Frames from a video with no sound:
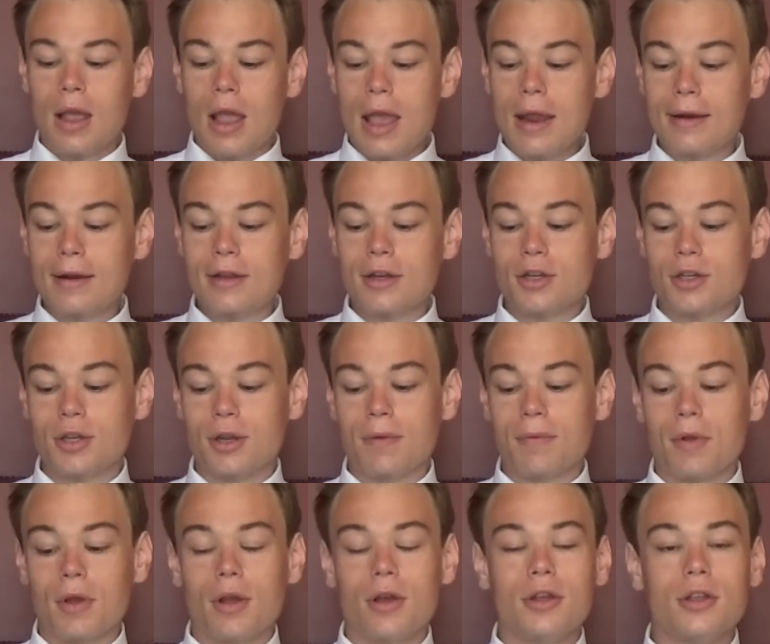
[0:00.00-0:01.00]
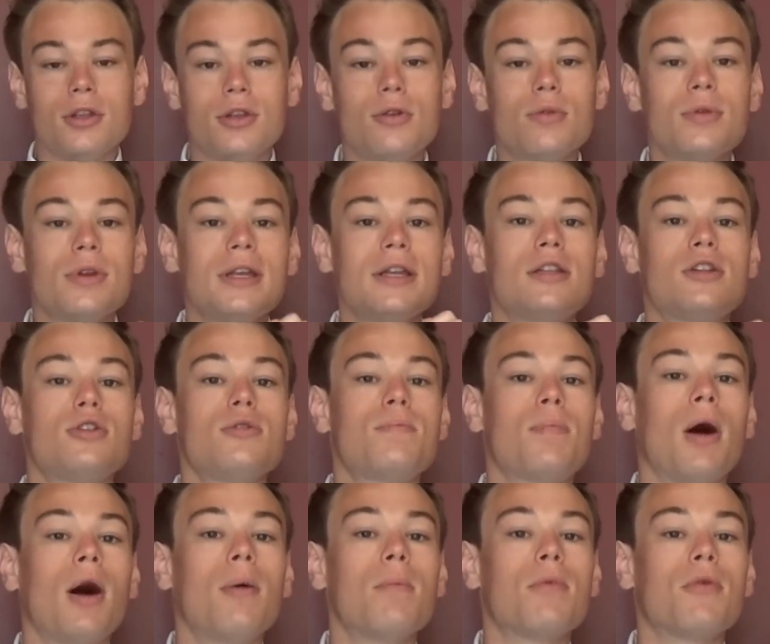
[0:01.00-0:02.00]
In addition, you need to
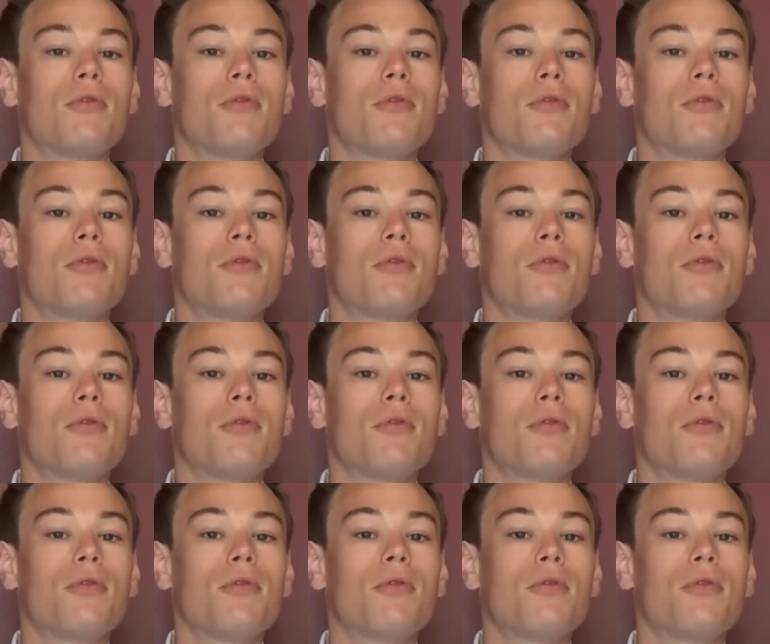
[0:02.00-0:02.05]
pump